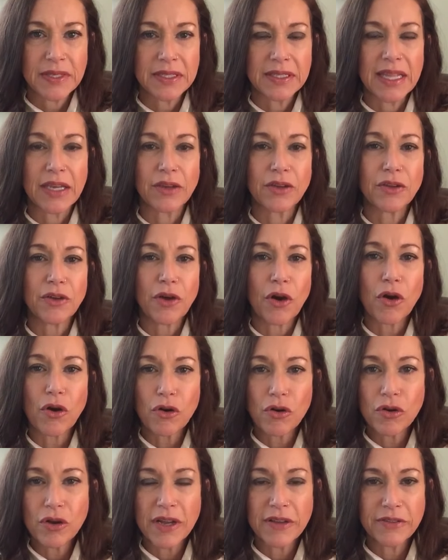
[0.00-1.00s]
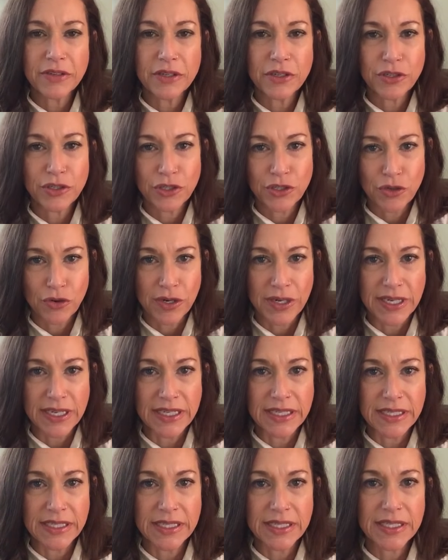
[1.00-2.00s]
Let go of your
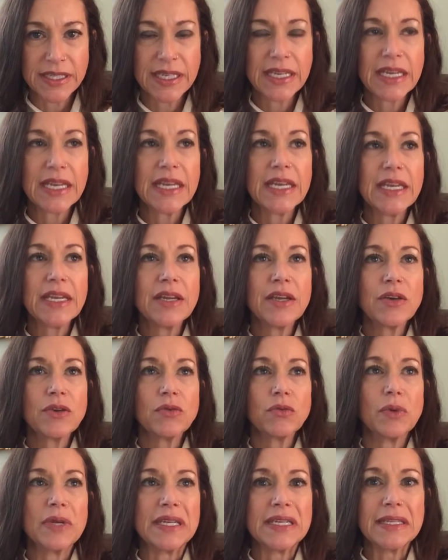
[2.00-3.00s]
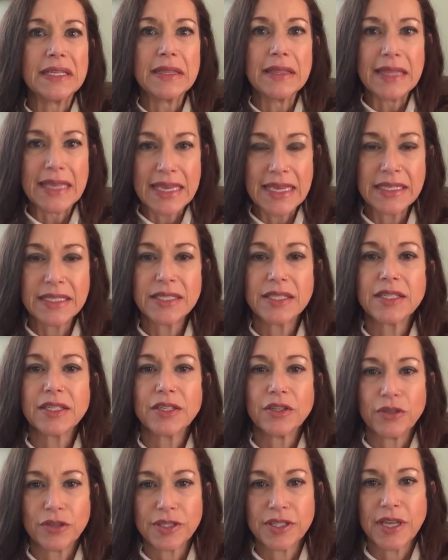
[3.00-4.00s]
stories. Release
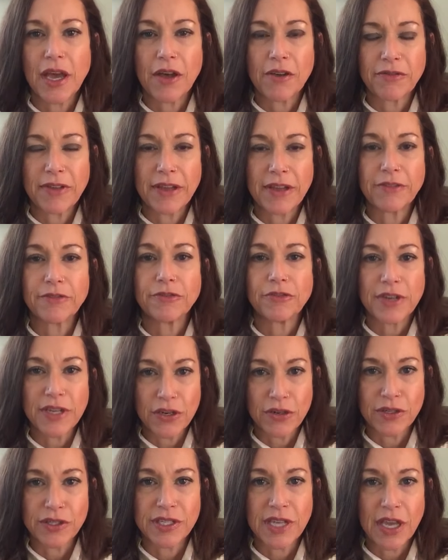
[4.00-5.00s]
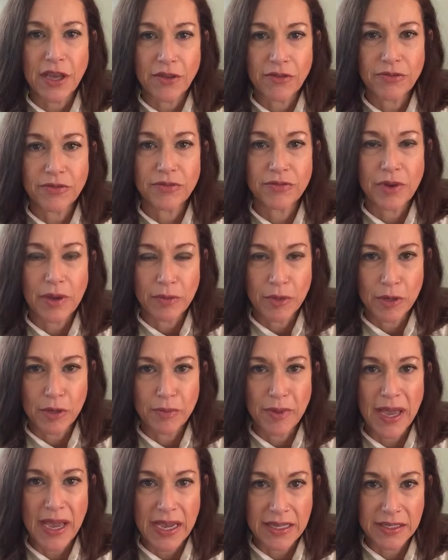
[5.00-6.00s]
yourself and free yourself from your
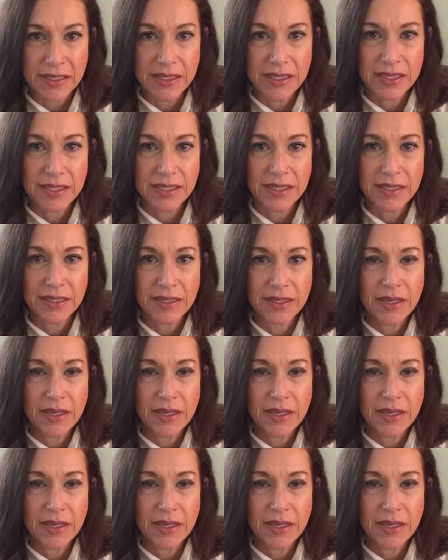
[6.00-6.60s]
past.